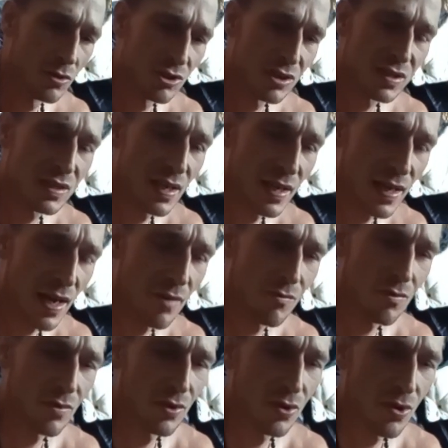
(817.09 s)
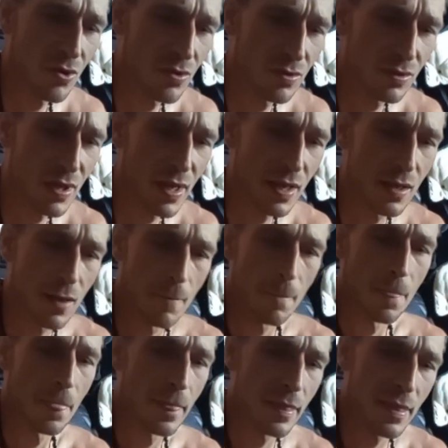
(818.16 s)
Just like I didn't
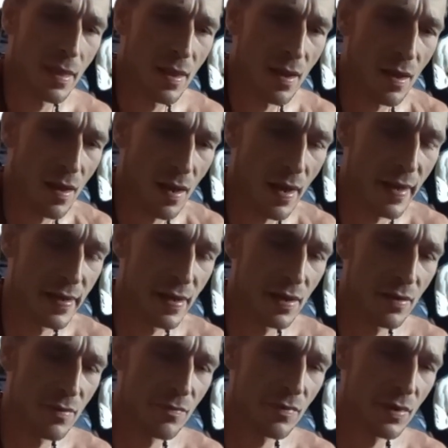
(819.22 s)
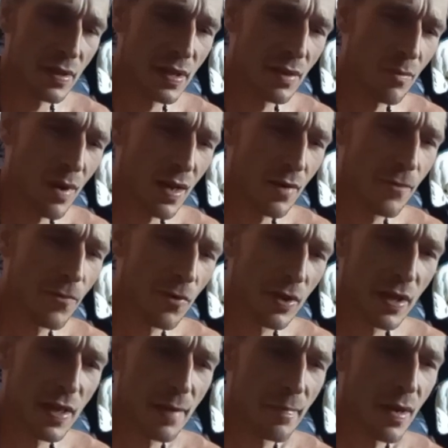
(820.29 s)
really want to
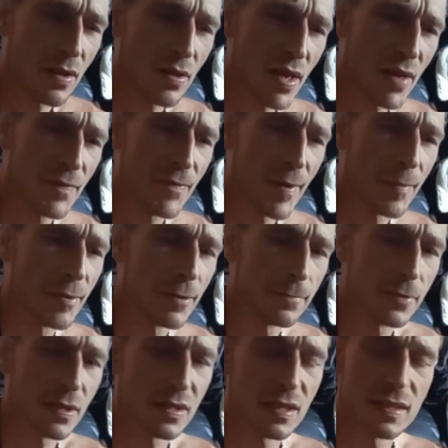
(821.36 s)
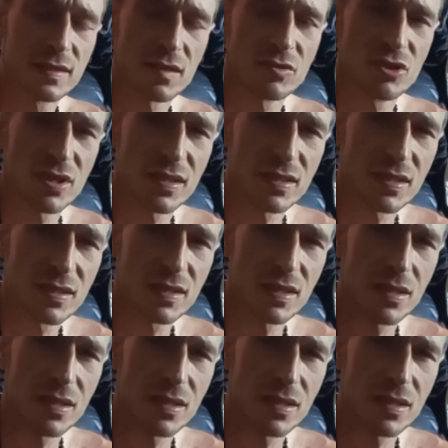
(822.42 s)
fully give my life up completely to Jesus